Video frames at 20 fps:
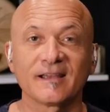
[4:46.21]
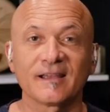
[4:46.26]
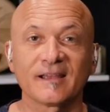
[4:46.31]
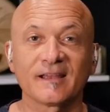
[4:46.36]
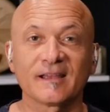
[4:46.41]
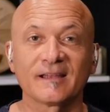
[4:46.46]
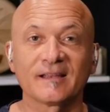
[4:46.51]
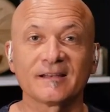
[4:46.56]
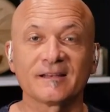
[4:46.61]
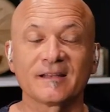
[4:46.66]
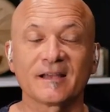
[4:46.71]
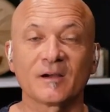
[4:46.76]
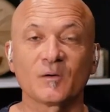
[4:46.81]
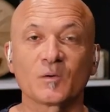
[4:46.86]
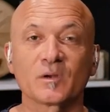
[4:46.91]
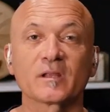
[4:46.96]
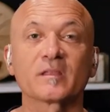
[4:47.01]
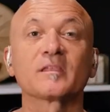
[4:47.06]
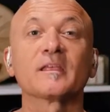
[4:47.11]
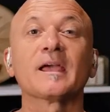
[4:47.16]
And
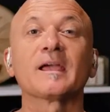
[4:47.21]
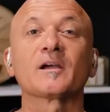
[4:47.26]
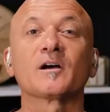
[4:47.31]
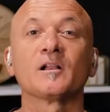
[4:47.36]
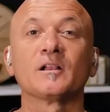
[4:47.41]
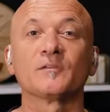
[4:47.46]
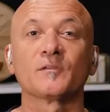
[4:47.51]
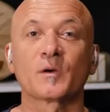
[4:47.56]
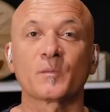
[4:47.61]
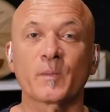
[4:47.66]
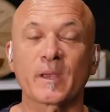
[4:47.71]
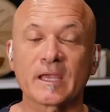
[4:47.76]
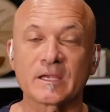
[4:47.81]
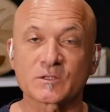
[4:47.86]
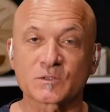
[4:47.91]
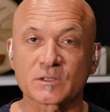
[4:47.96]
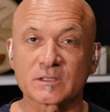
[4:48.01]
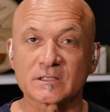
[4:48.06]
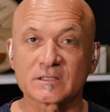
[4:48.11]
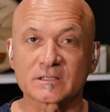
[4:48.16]
I want to thank all of our
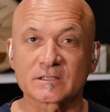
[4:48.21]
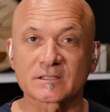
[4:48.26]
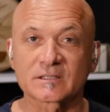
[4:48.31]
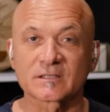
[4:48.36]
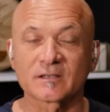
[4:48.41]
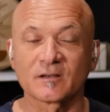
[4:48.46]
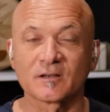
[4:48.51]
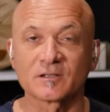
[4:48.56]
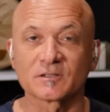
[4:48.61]
patrons